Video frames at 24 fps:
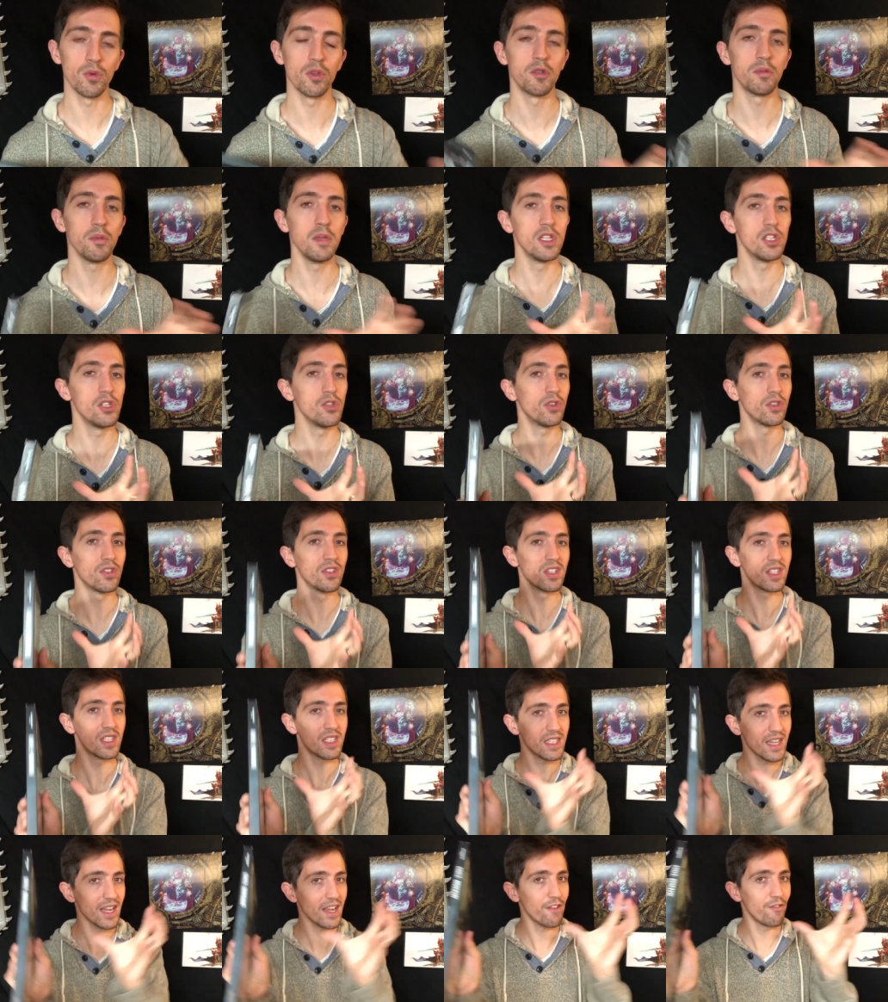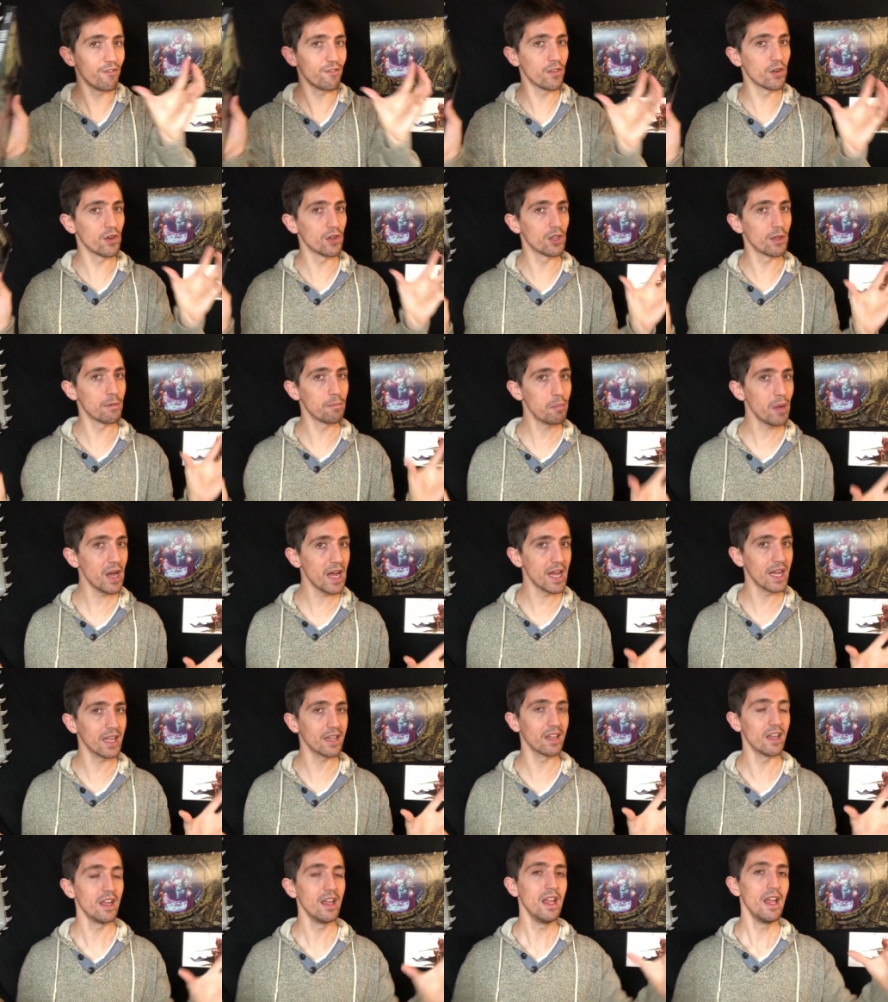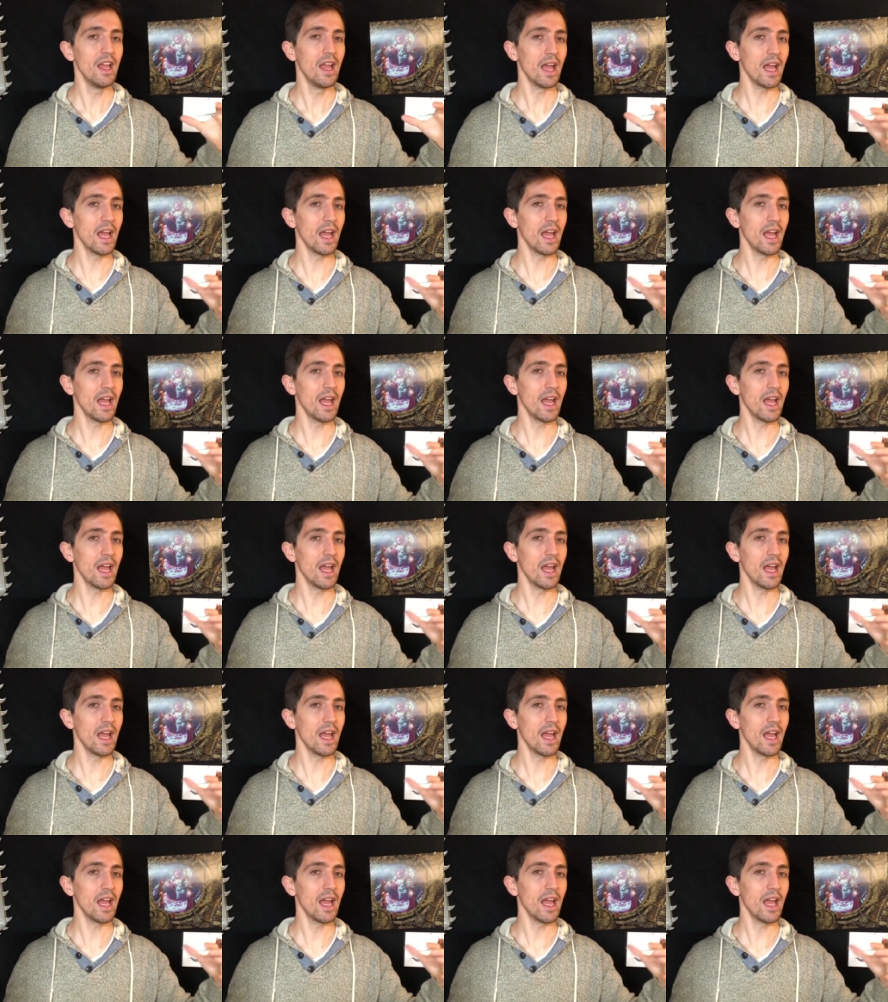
which means you can stay further back